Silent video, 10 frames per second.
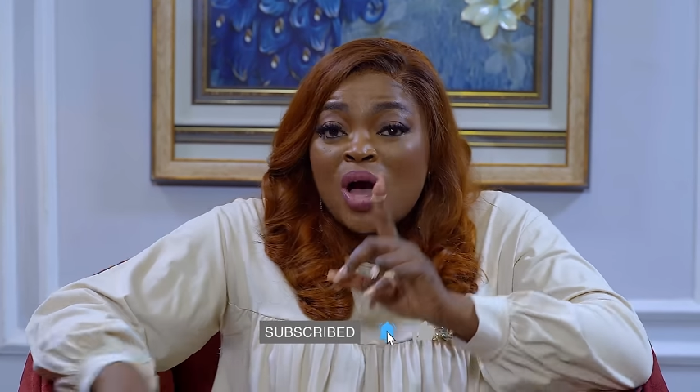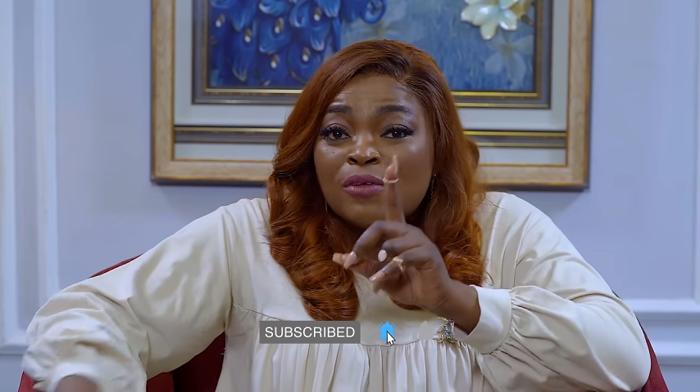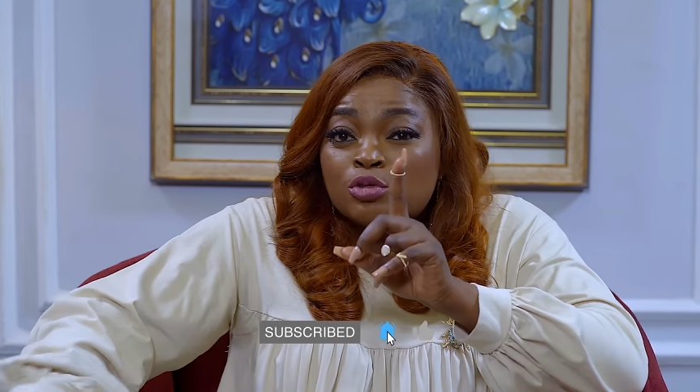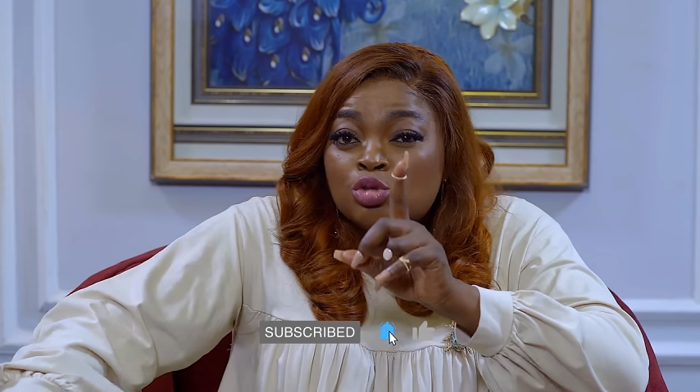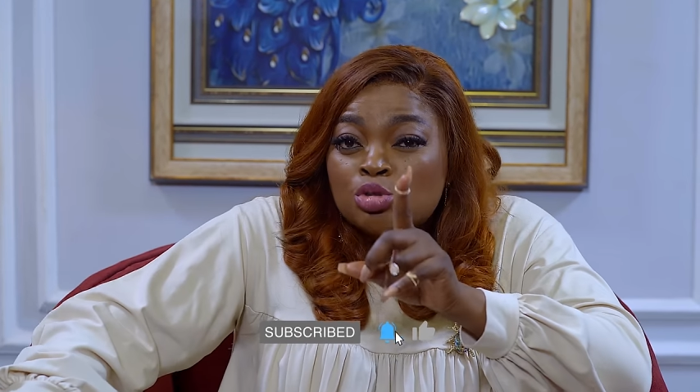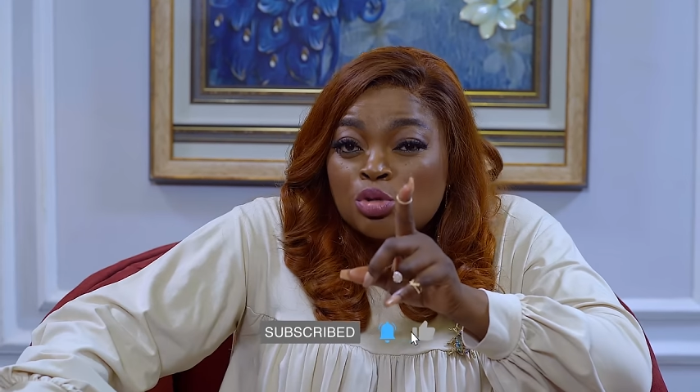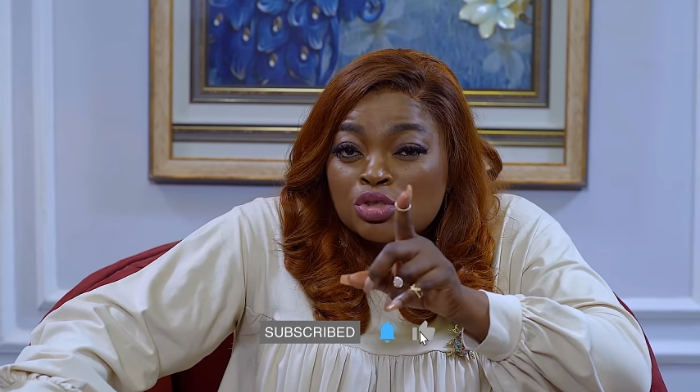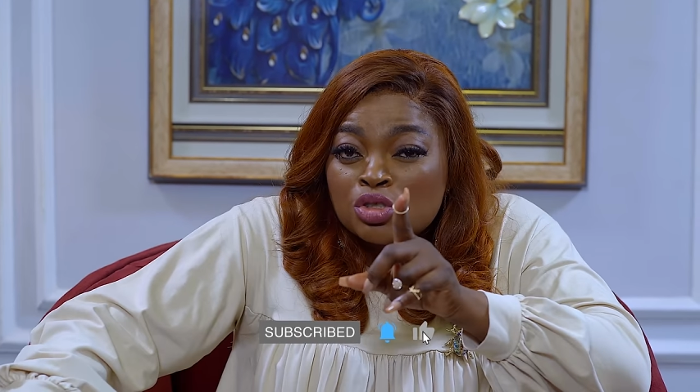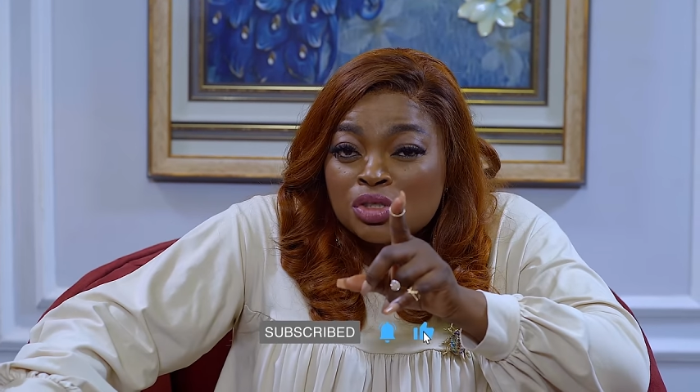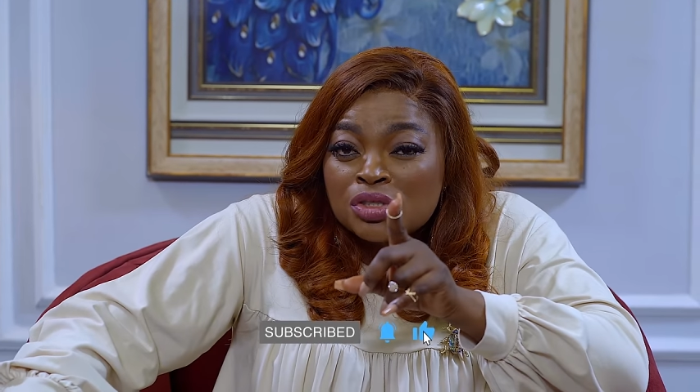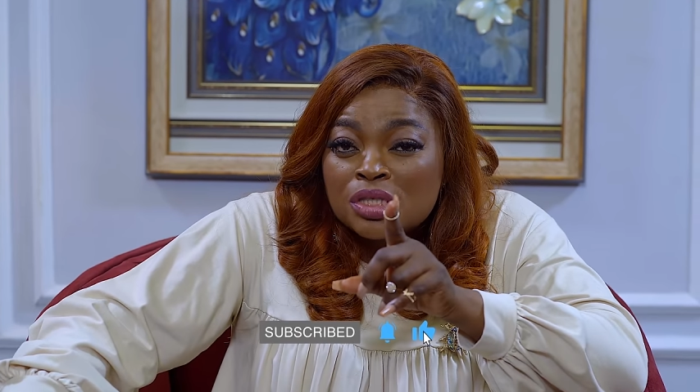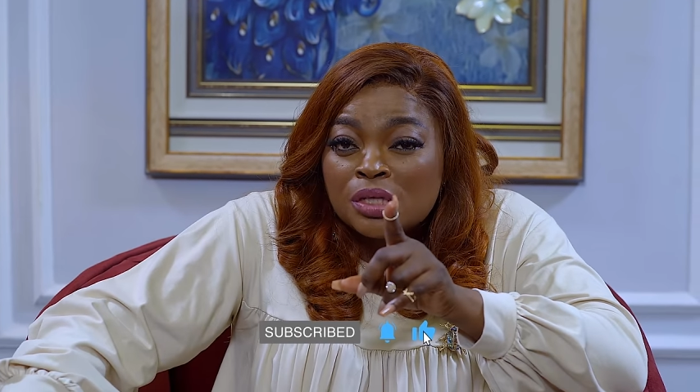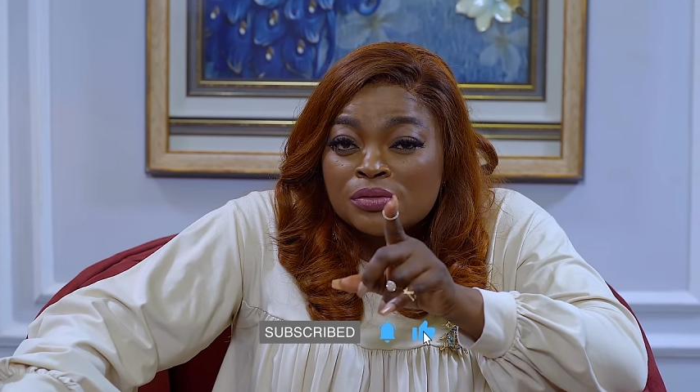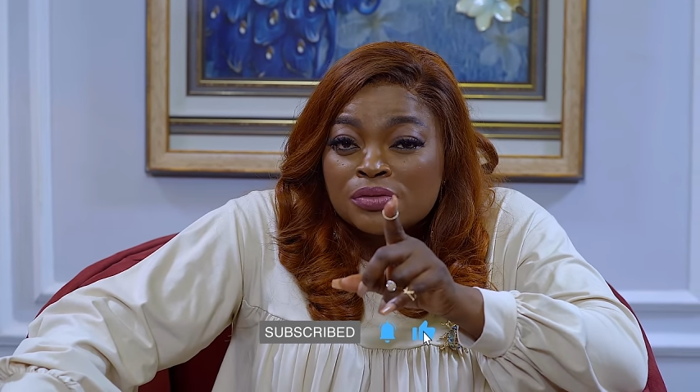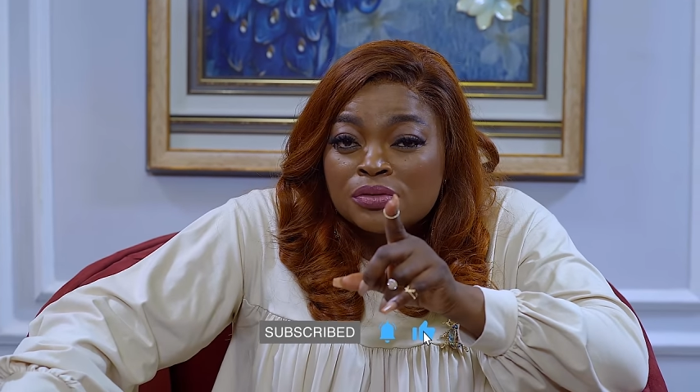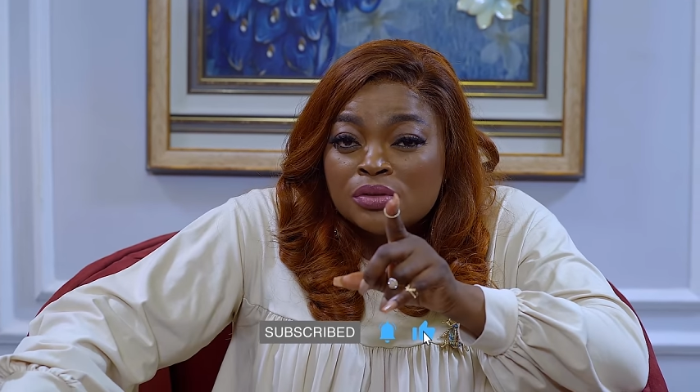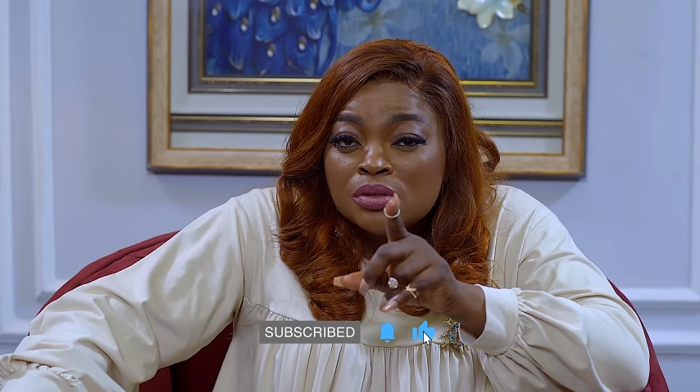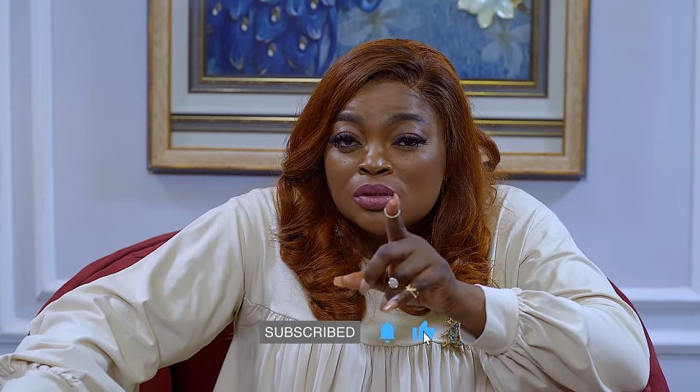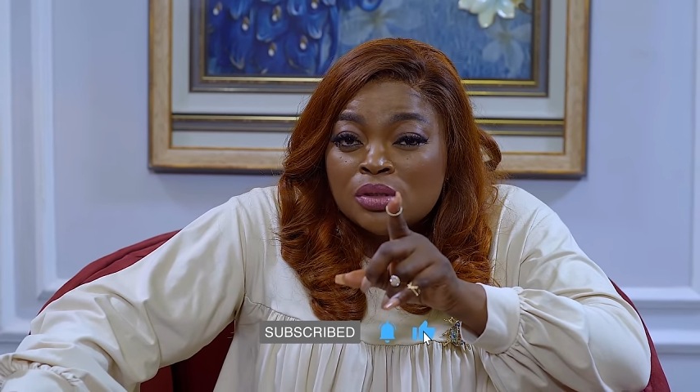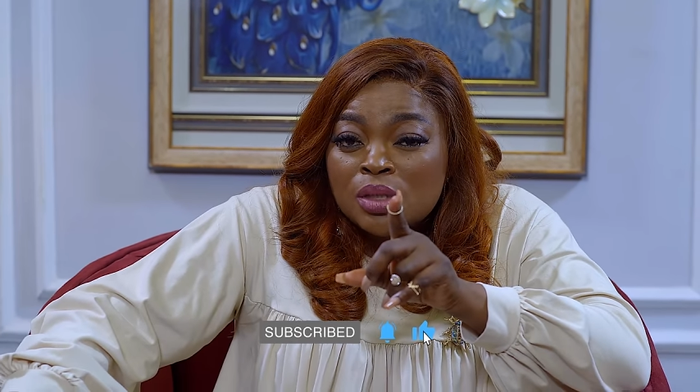have to trust yourself
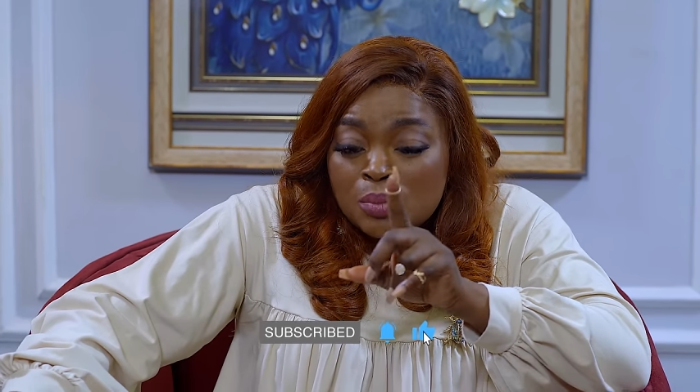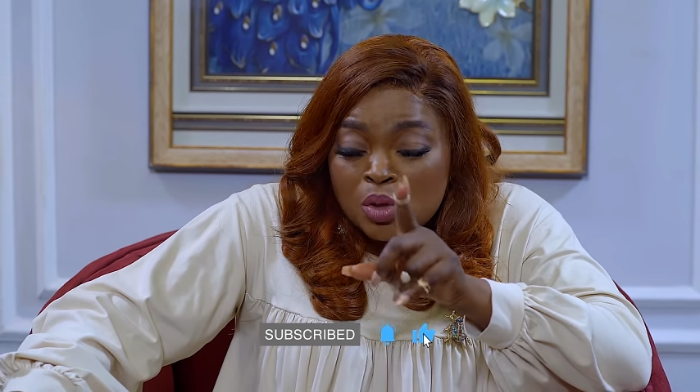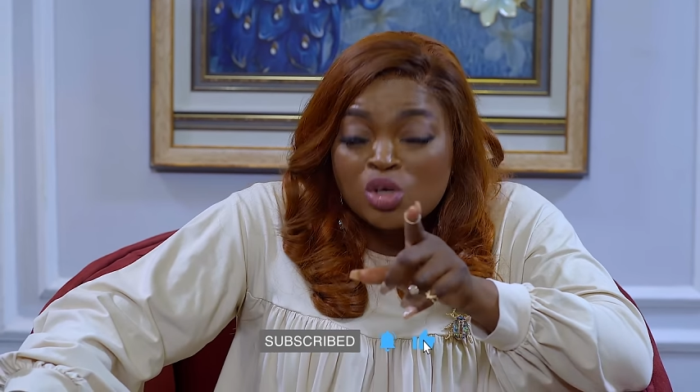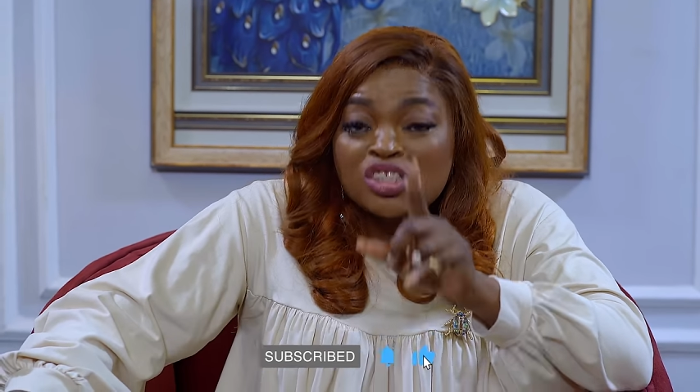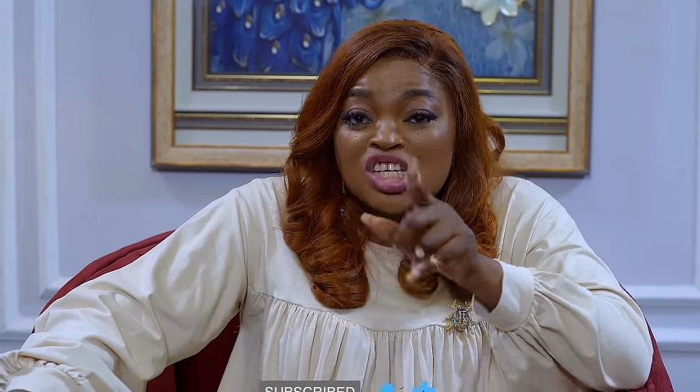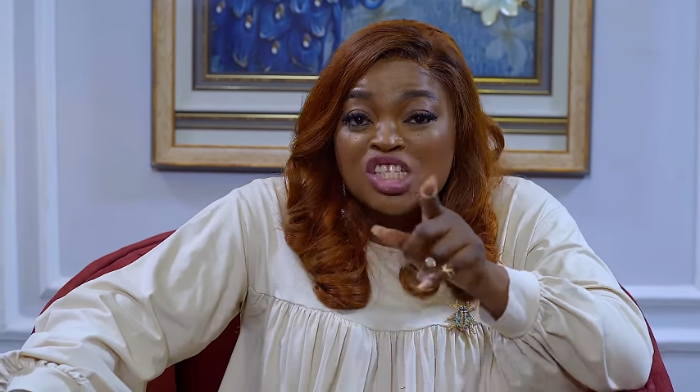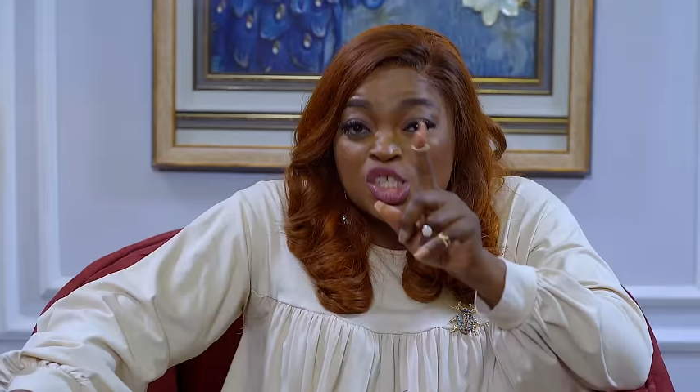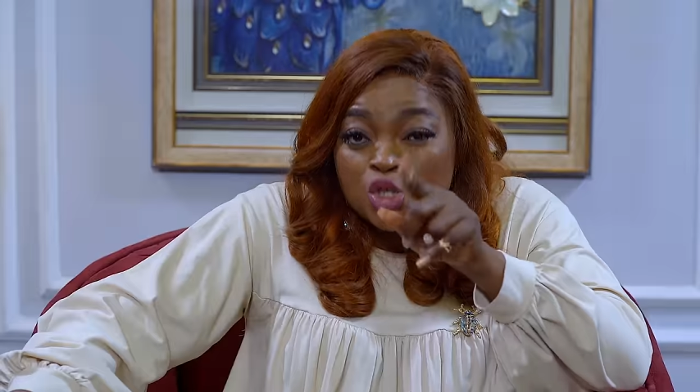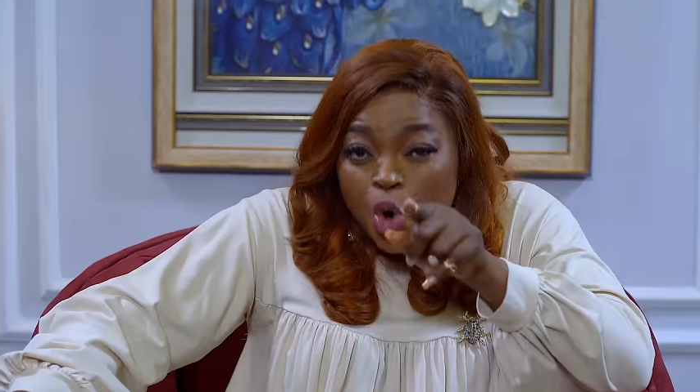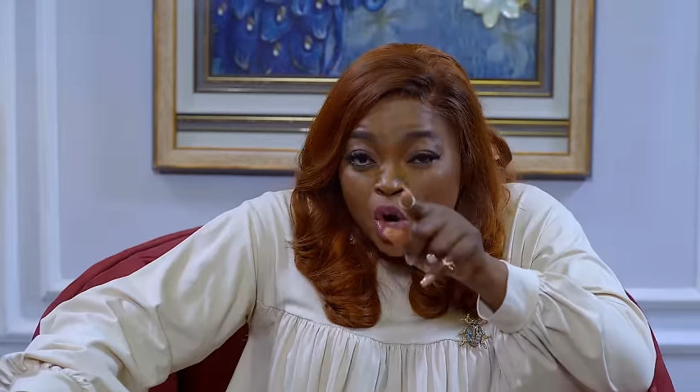because it is